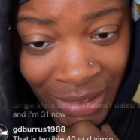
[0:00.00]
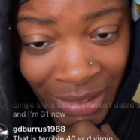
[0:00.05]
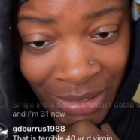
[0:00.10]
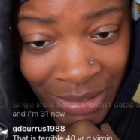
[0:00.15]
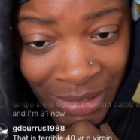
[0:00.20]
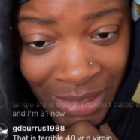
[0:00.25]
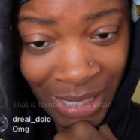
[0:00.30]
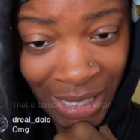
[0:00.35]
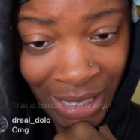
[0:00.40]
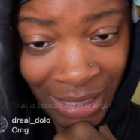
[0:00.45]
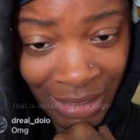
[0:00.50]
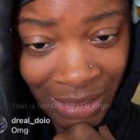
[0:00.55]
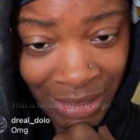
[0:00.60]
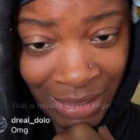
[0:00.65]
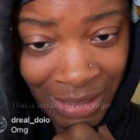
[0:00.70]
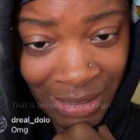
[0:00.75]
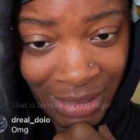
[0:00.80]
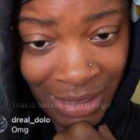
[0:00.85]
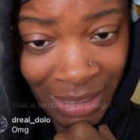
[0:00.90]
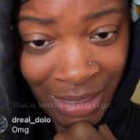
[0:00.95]
don't take
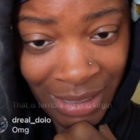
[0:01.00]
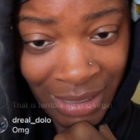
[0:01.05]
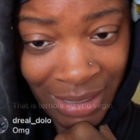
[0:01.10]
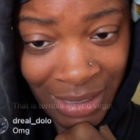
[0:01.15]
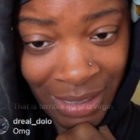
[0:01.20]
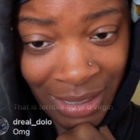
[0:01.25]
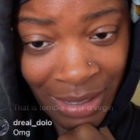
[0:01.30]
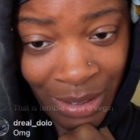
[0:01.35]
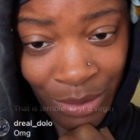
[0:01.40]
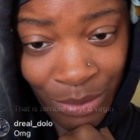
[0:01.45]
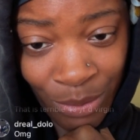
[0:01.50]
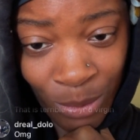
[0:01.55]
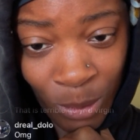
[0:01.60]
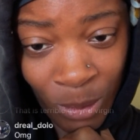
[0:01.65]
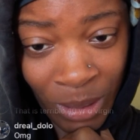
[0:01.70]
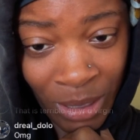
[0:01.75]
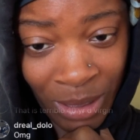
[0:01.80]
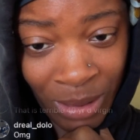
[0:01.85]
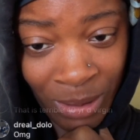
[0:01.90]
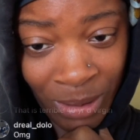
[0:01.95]
these niggas till you're
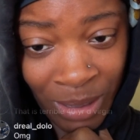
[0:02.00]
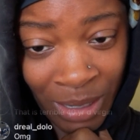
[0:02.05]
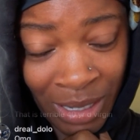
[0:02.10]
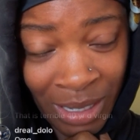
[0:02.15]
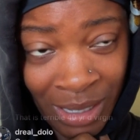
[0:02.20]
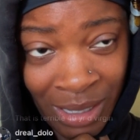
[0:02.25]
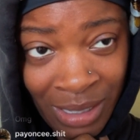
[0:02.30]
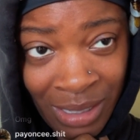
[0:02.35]
42.